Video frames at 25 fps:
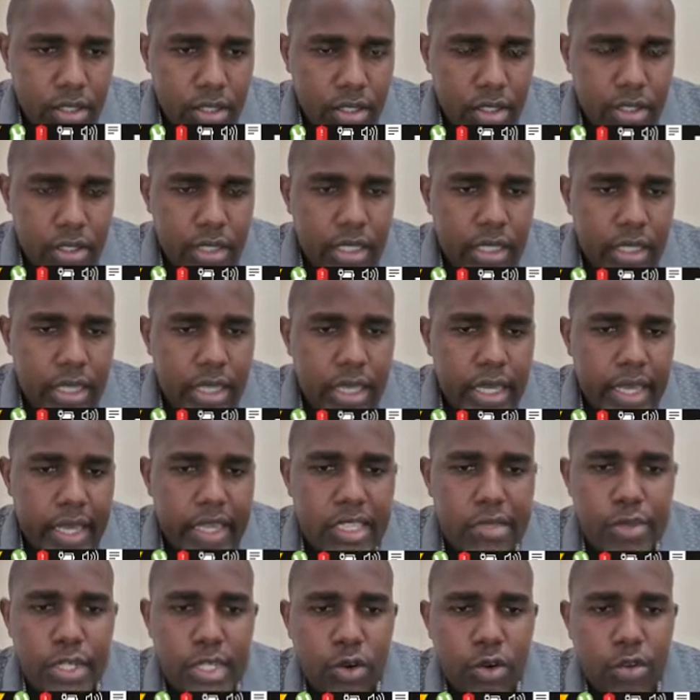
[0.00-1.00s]
has been
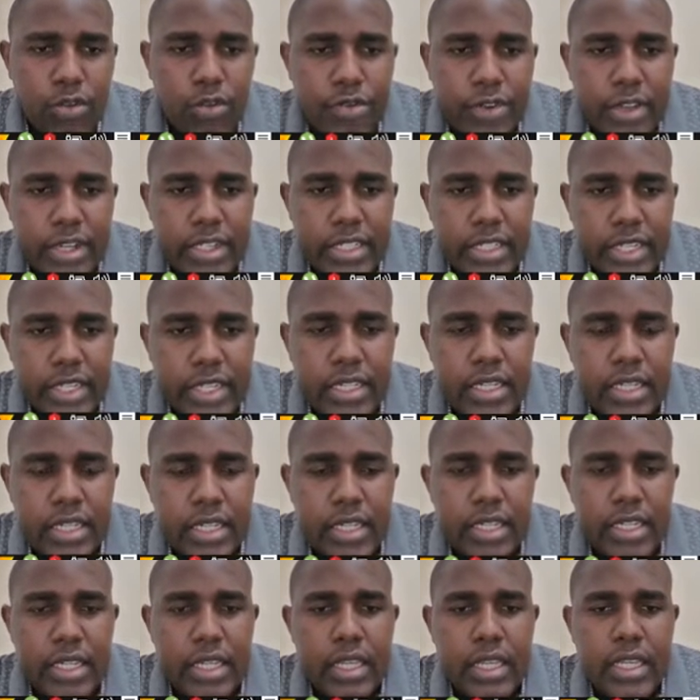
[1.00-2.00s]
converted
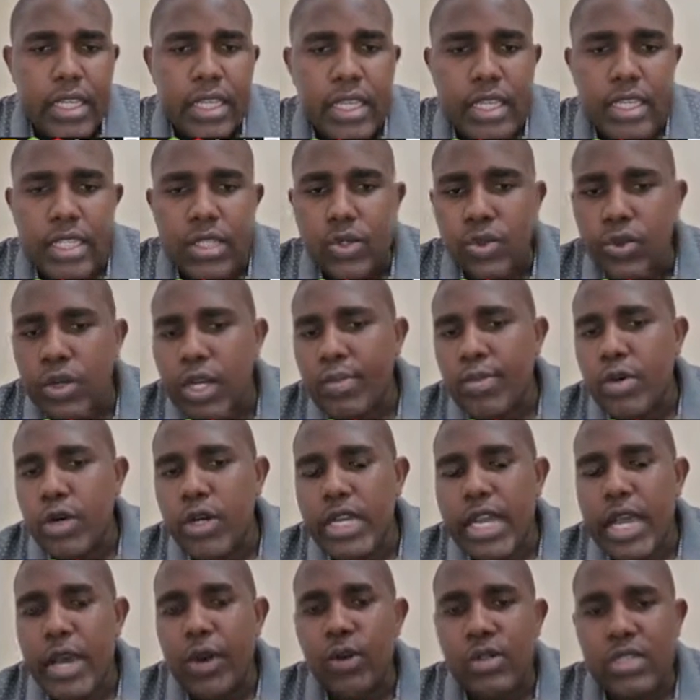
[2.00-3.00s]
into carbon
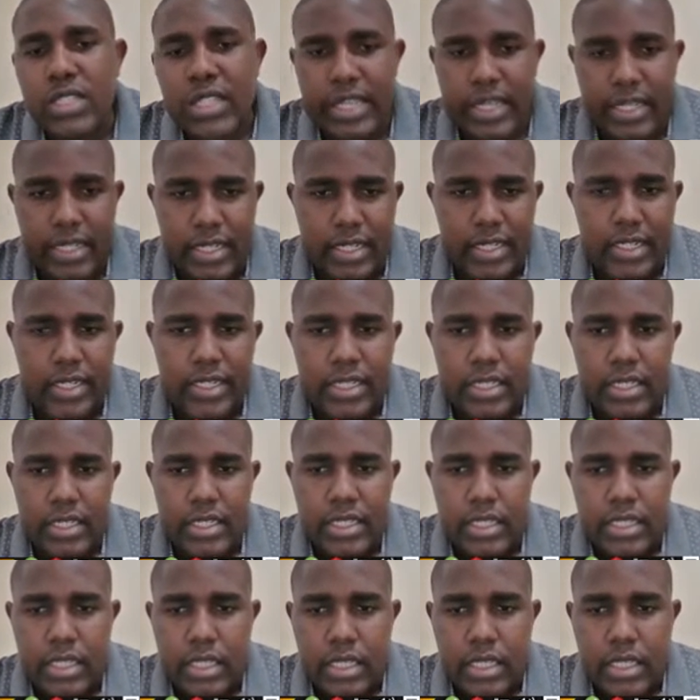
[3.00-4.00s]
dioxide.
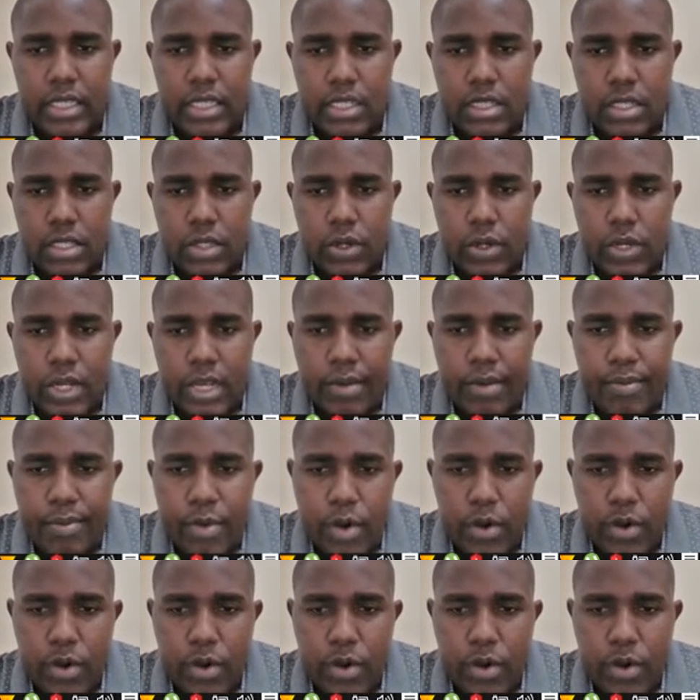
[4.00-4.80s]
So carbon